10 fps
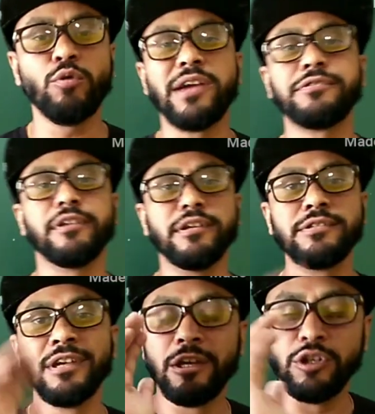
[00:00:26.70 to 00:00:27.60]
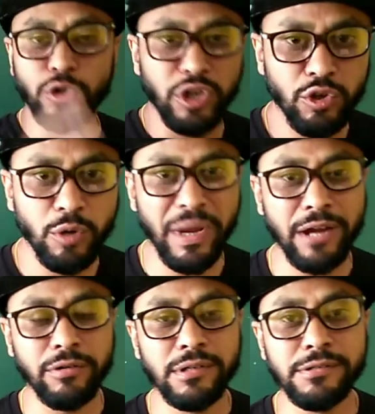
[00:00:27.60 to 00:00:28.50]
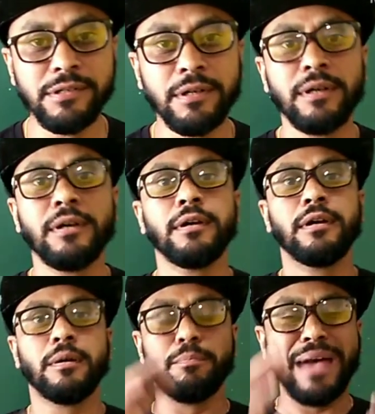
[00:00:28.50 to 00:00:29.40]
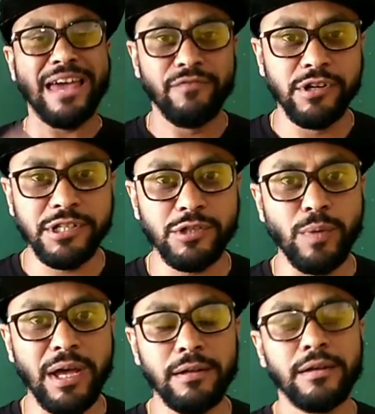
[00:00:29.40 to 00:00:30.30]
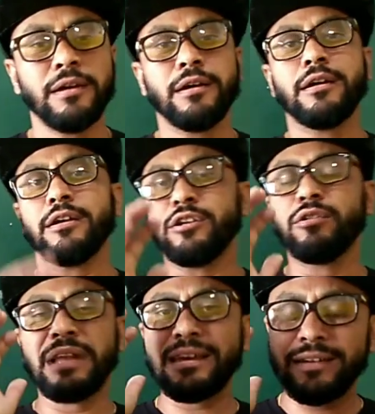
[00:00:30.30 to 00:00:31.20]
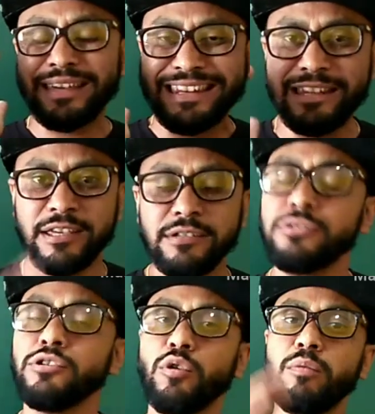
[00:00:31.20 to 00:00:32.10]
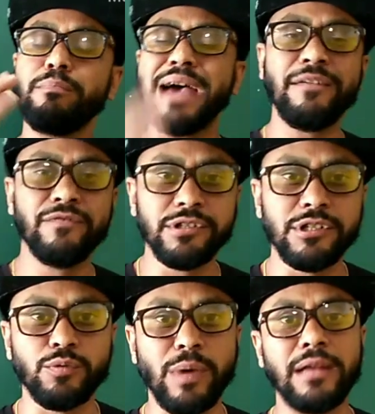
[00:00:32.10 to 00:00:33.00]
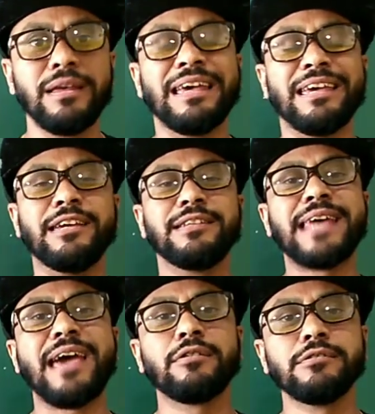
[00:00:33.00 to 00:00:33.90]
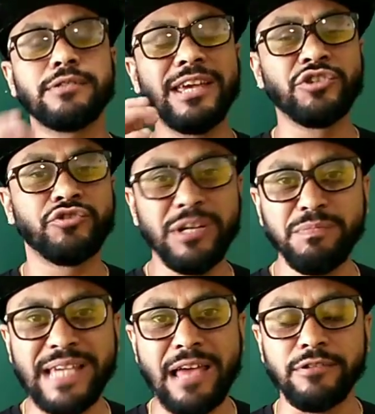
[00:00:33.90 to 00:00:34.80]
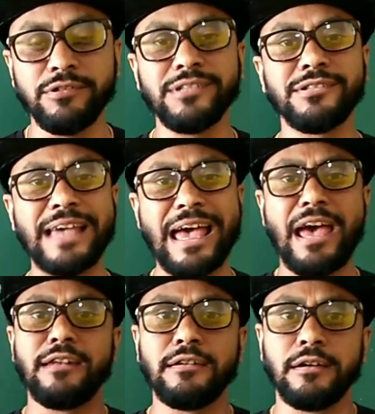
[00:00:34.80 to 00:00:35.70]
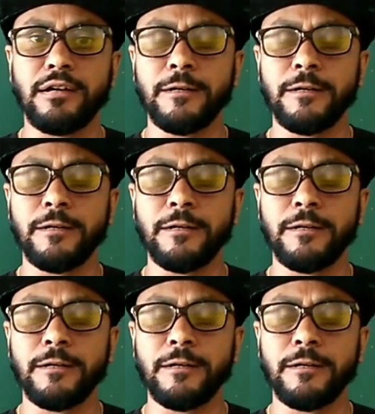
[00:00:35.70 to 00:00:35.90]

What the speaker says: question is, do you know Babe Rules? Man versus Wild. You know, like in his show Man versus Wild, he tackles extreme challenges and